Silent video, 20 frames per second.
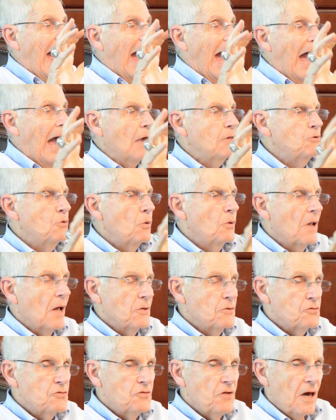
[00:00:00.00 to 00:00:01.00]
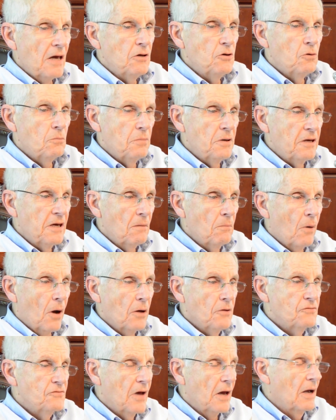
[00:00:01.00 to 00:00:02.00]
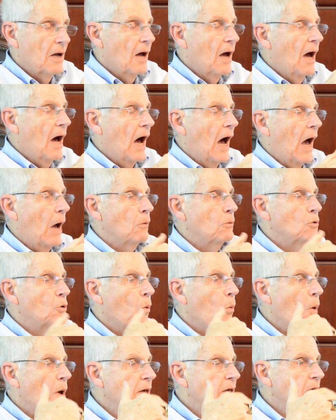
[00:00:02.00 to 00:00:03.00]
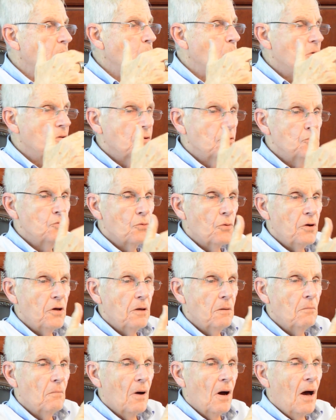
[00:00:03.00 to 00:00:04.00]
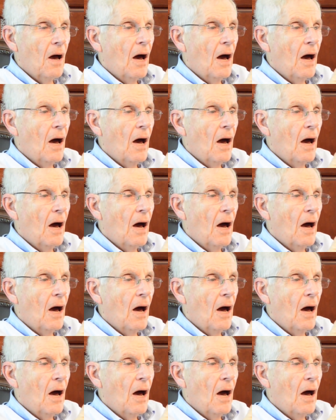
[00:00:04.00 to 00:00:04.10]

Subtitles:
As you're in that state, you begin by saying, I will awaken with a dream.